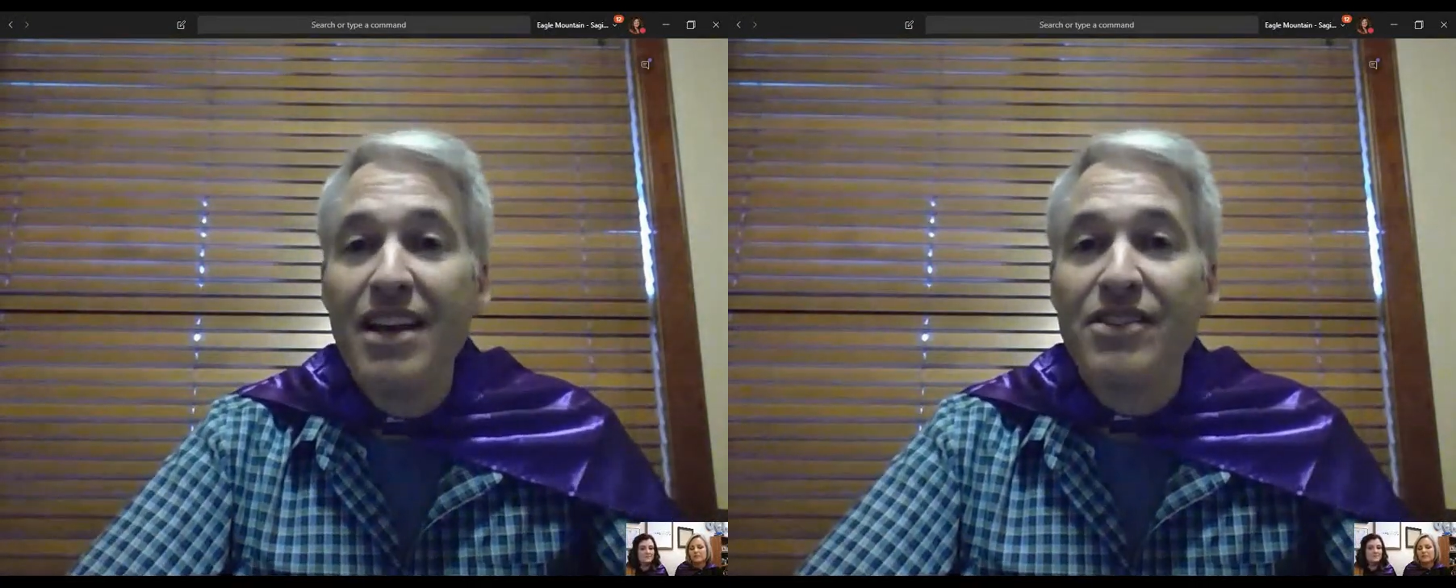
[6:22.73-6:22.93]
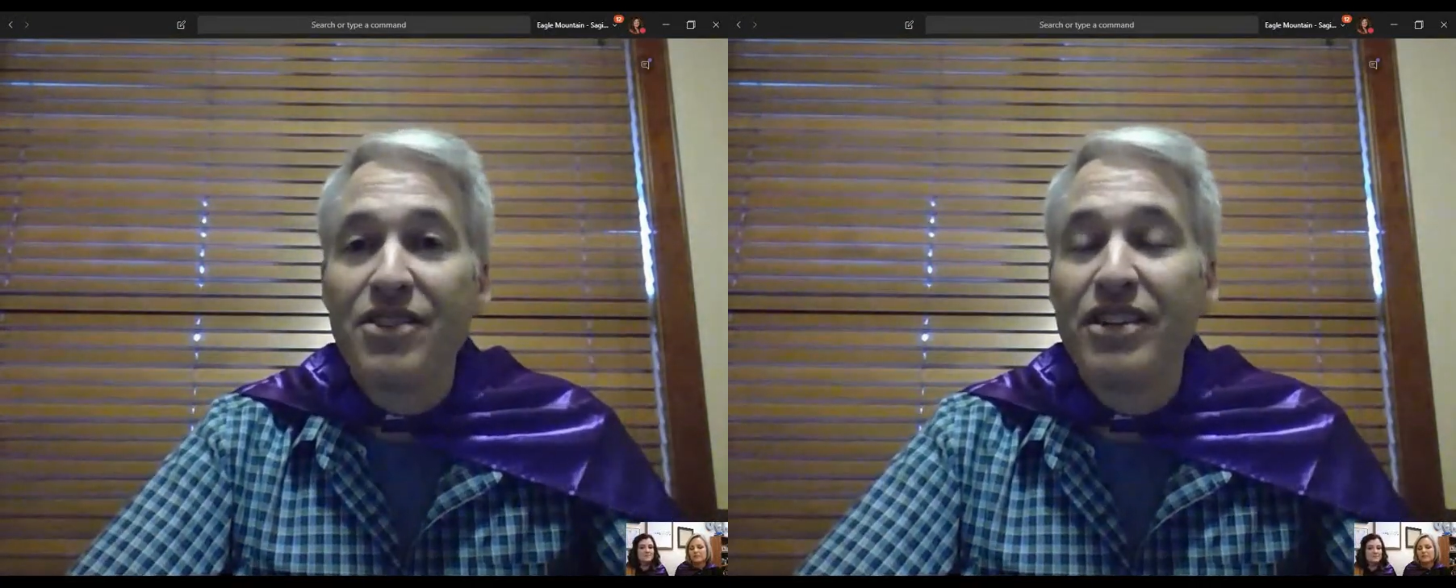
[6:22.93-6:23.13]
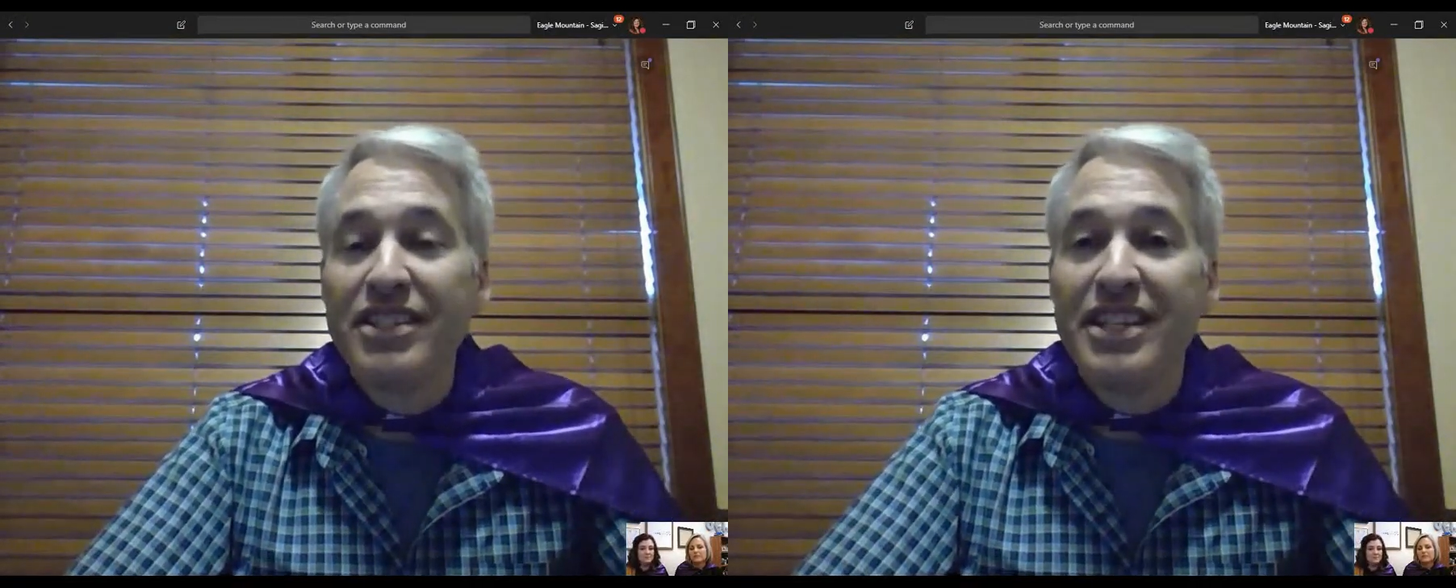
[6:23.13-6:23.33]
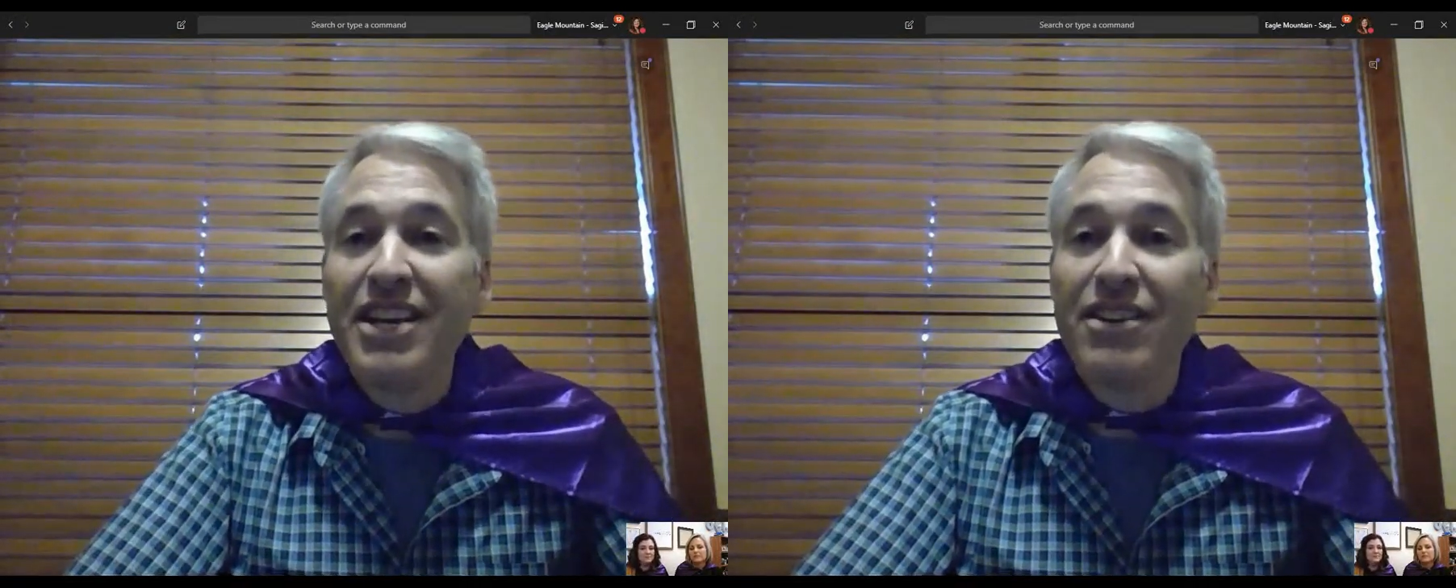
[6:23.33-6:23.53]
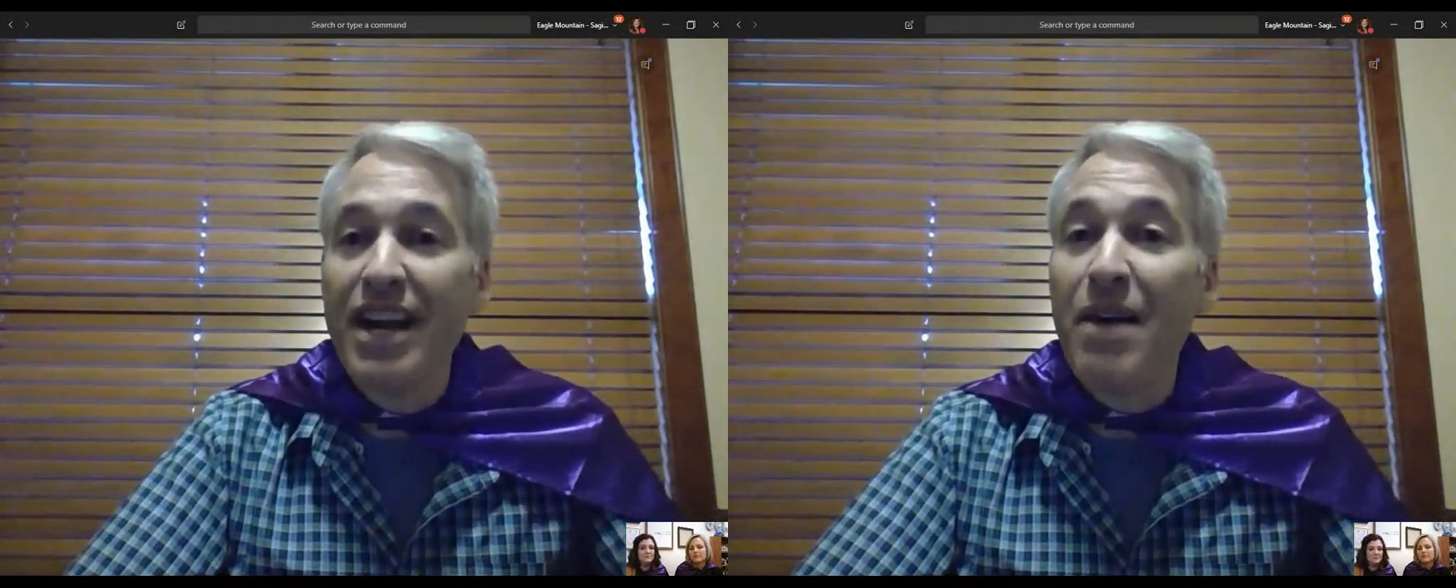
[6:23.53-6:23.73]
started
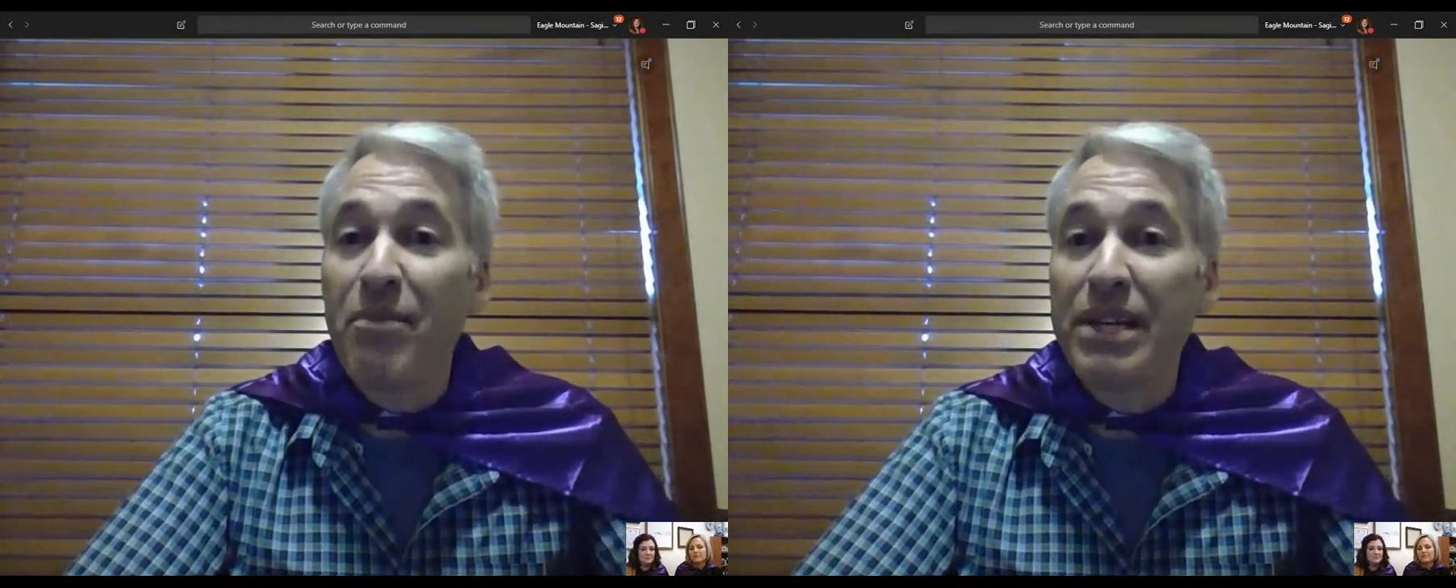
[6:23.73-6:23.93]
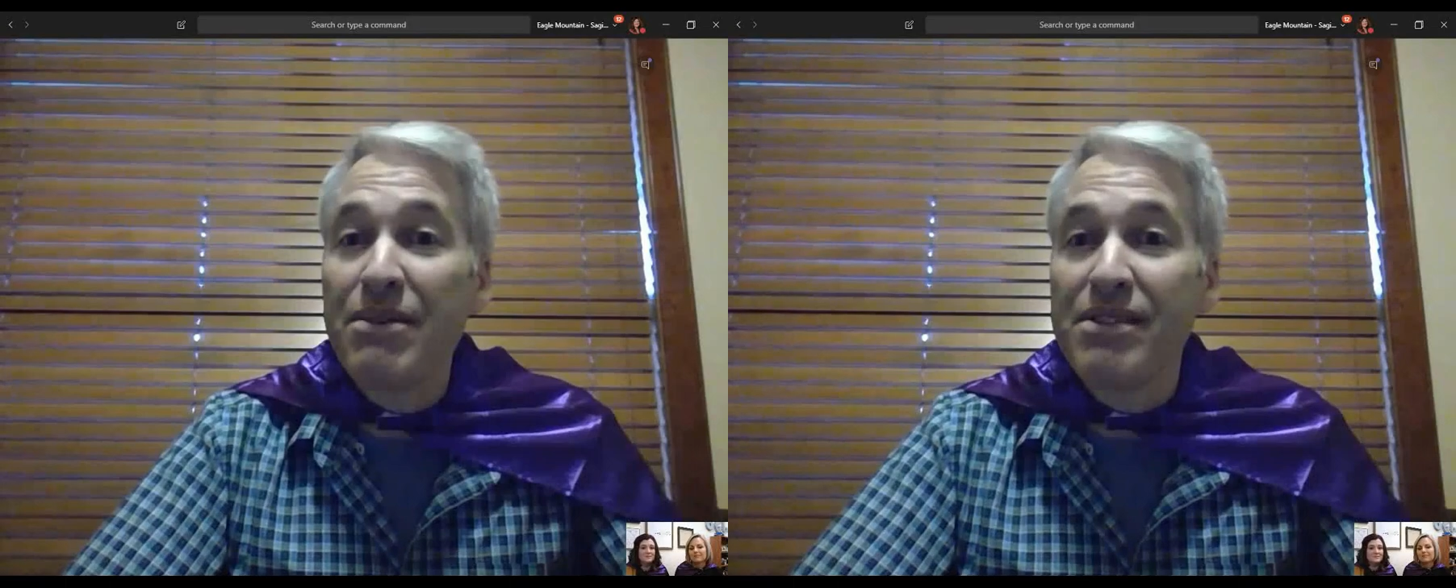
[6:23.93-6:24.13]
tearing up when he